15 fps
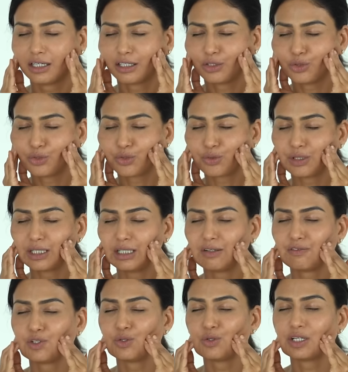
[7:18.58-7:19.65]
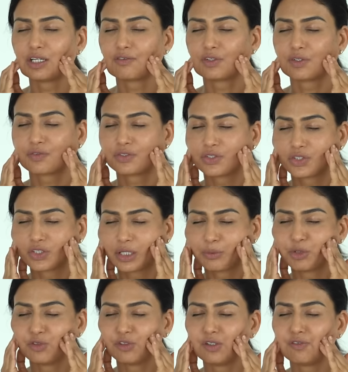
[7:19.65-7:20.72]
Usually if you're doing it for the first time,
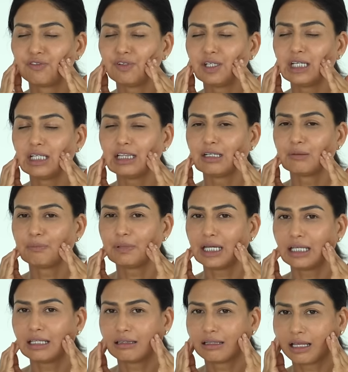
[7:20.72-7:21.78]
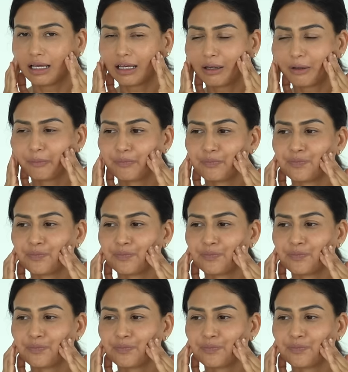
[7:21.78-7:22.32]
you will feel the pain there.